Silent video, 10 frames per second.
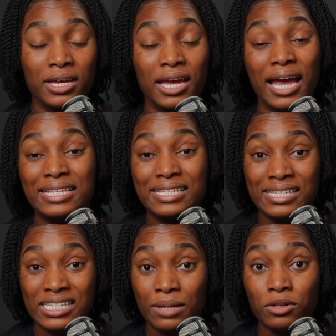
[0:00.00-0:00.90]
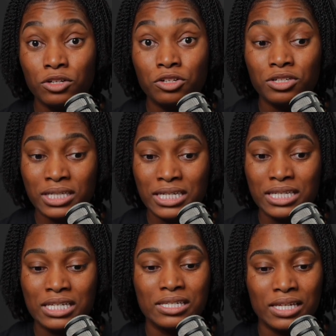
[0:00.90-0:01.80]
And similarly, the
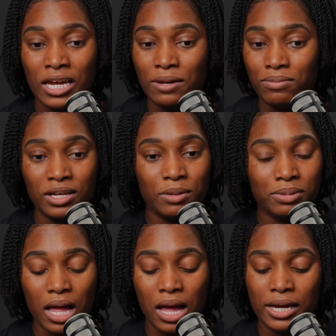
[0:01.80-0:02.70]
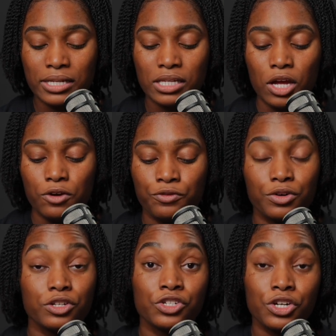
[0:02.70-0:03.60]
same thing applies for the
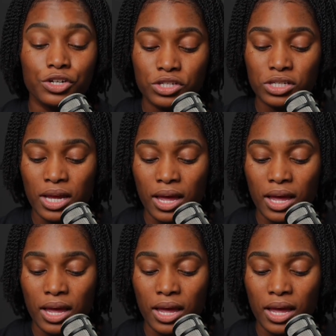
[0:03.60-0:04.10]
shirts.